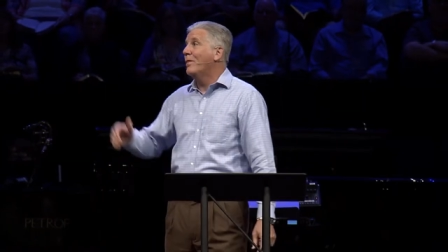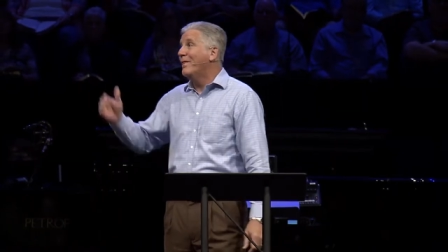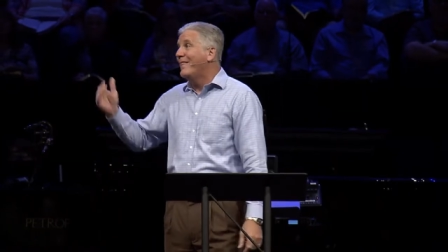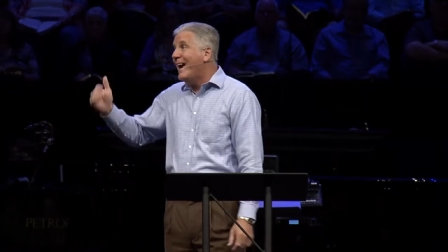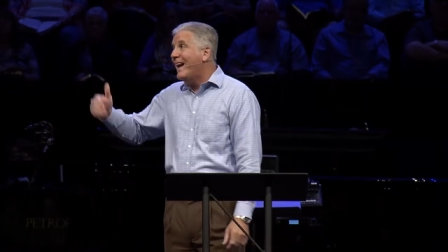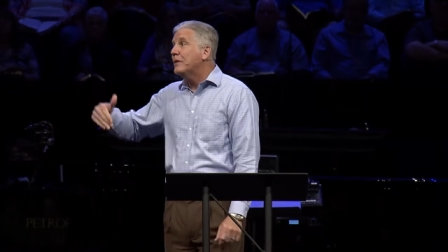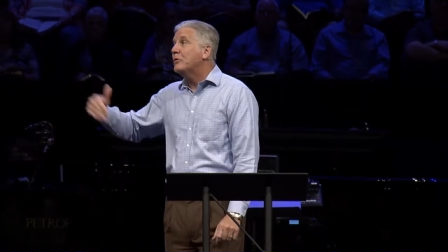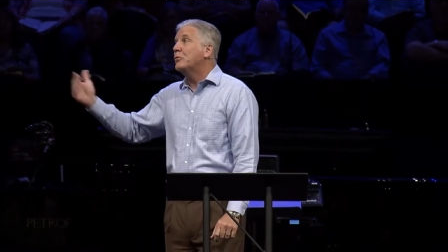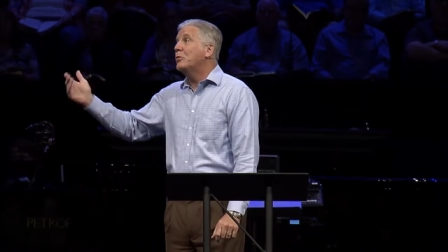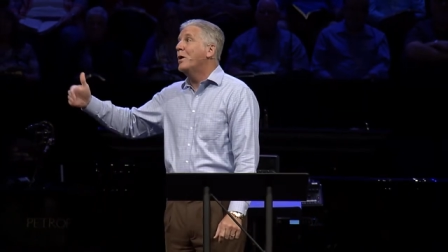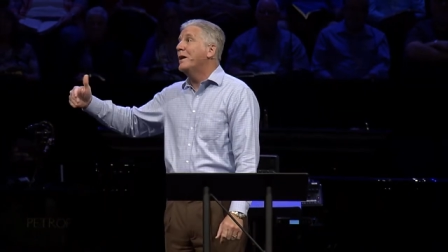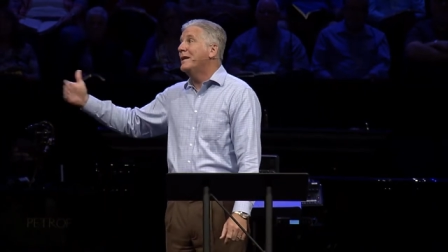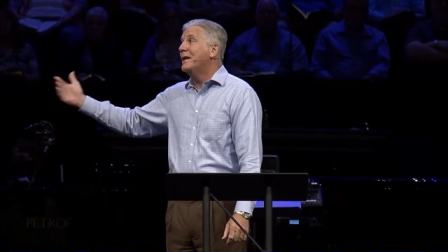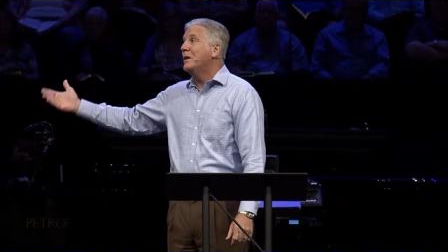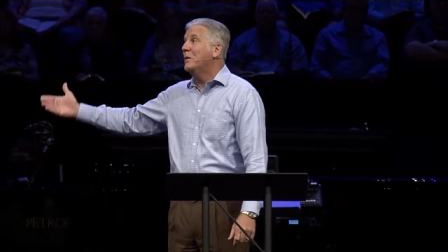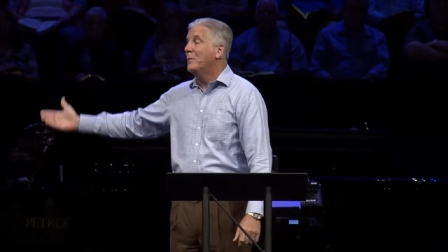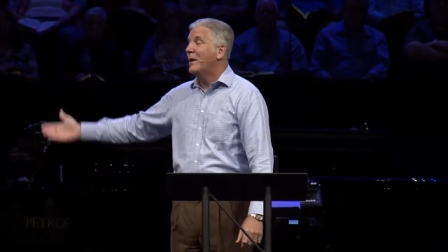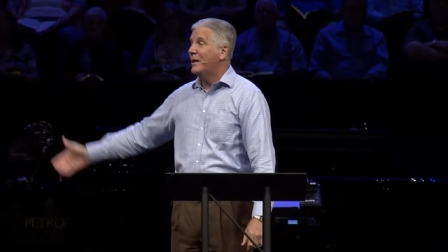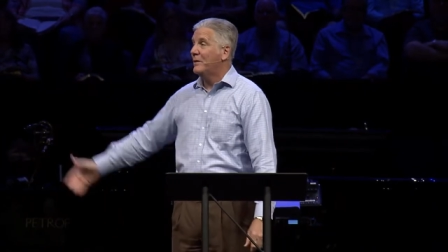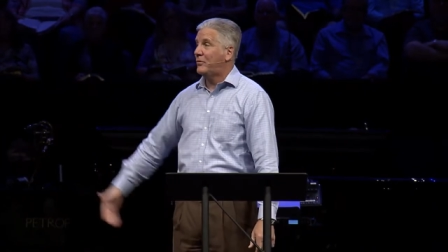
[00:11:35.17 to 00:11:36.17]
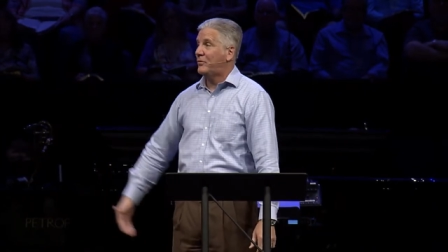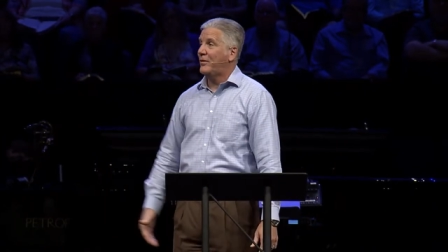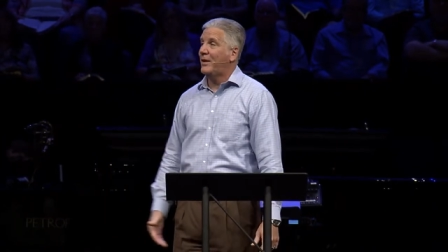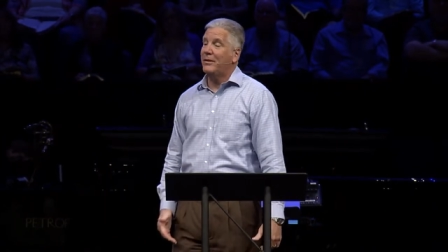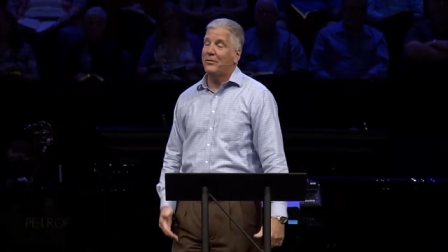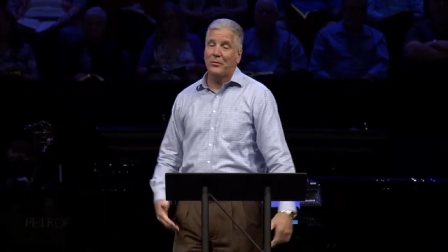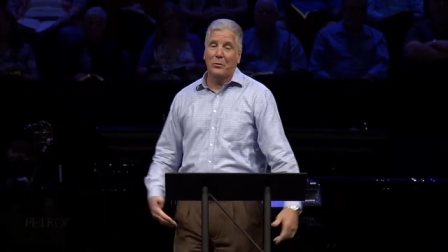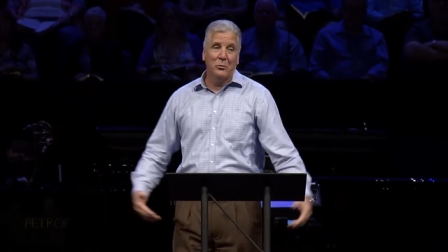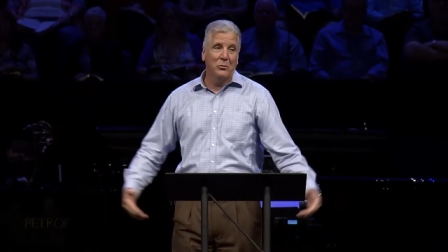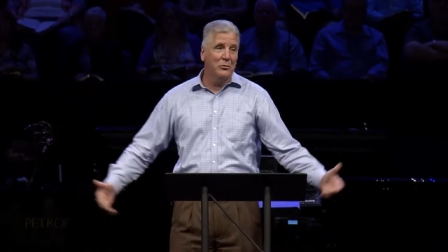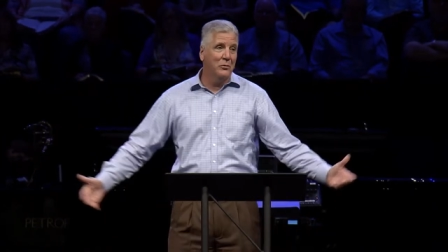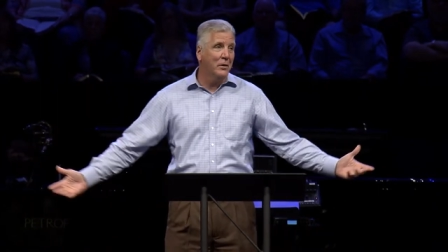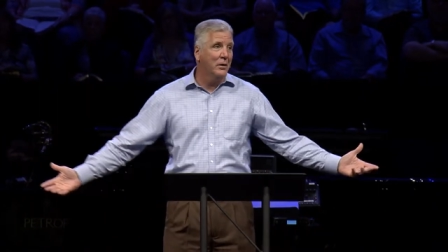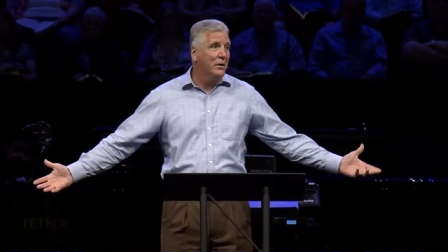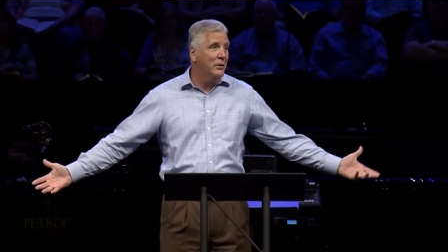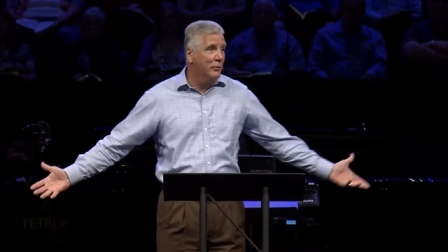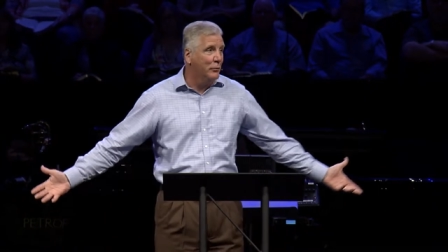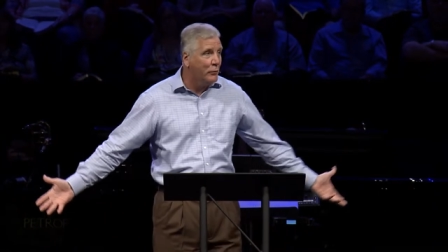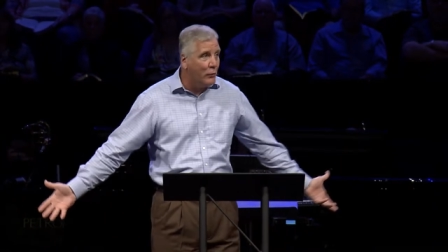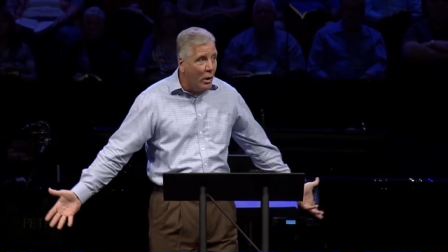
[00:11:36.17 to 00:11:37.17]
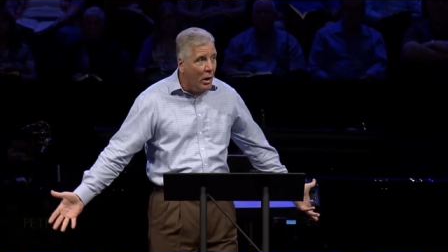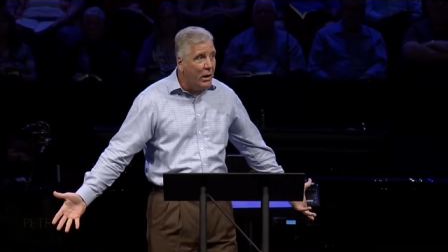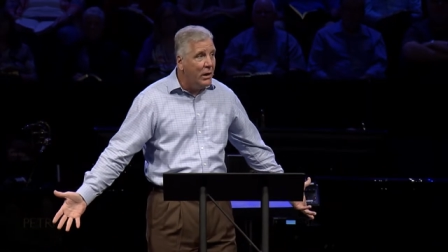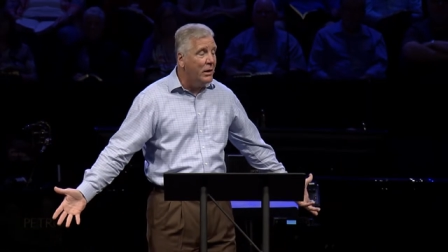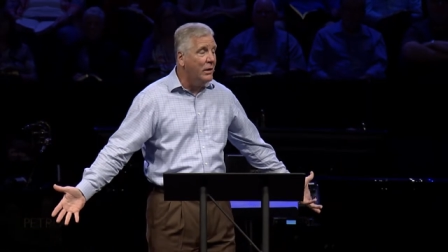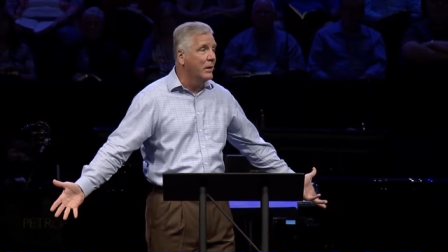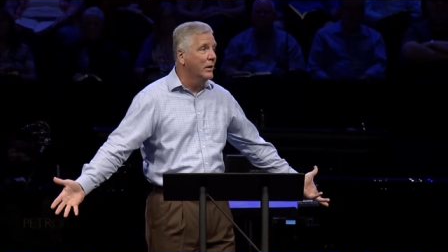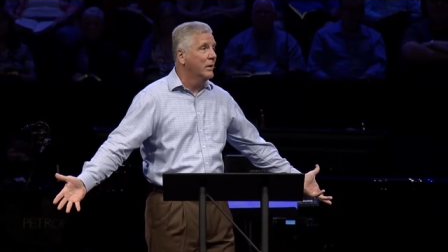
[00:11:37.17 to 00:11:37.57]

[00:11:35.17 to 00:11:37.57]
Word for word: That's why Nehemiah says, I was very afraid.